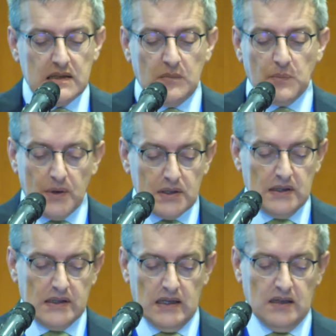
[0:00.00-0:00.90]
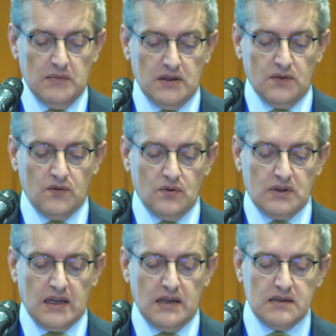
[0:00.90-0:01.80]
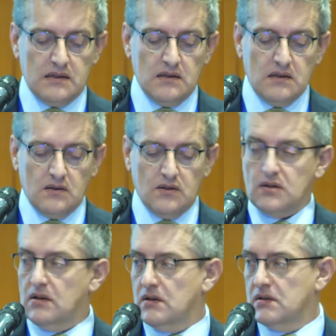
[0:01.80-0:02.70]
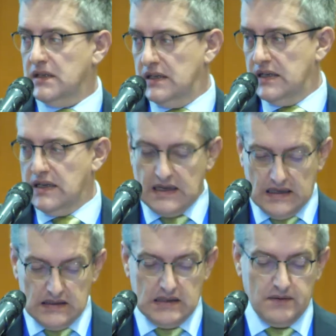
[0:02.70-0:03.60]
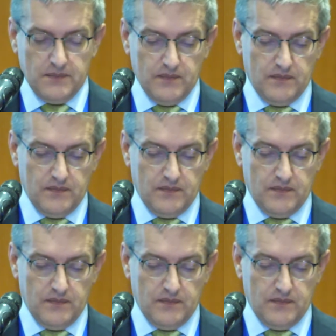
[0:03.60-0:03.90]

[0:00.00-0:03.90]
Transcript: an important element of good cancer control in any country.